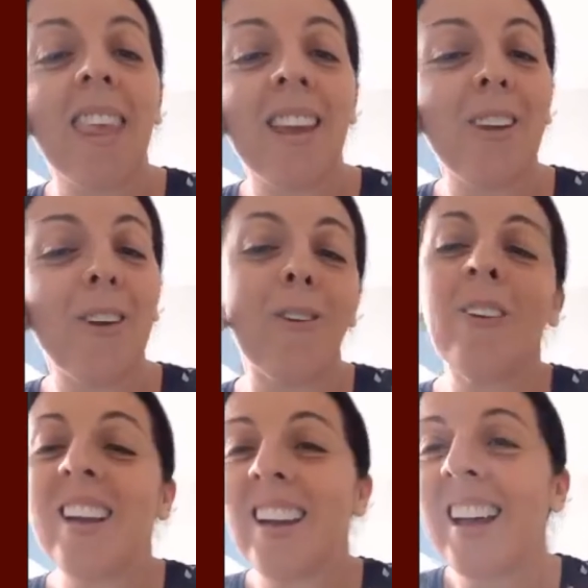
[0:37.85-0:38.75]
Thank
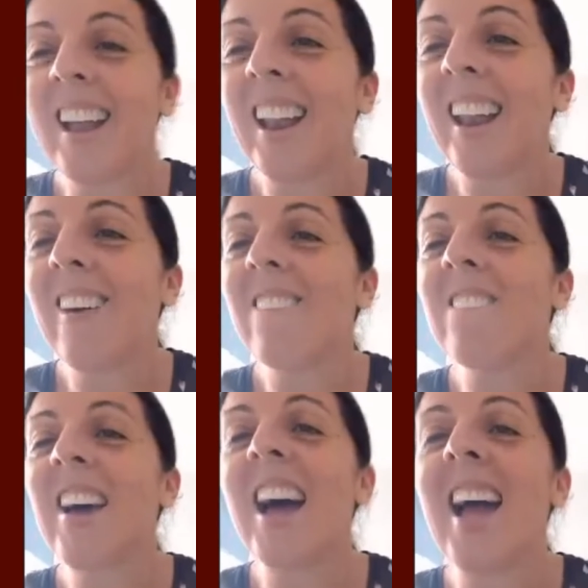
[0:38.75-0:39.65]
you.
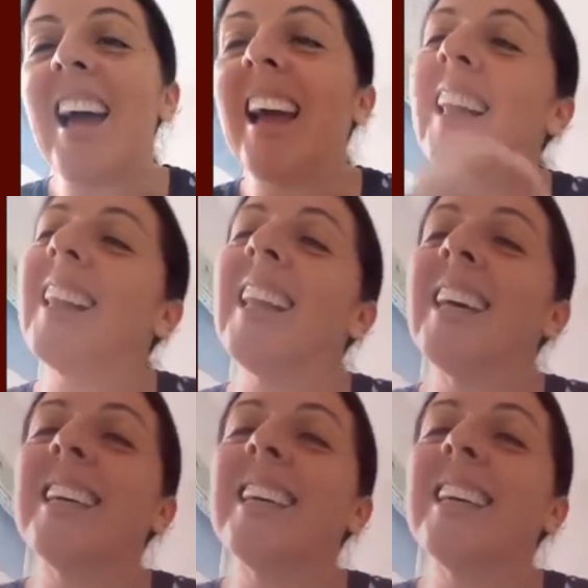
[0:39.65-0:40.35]
Love, L.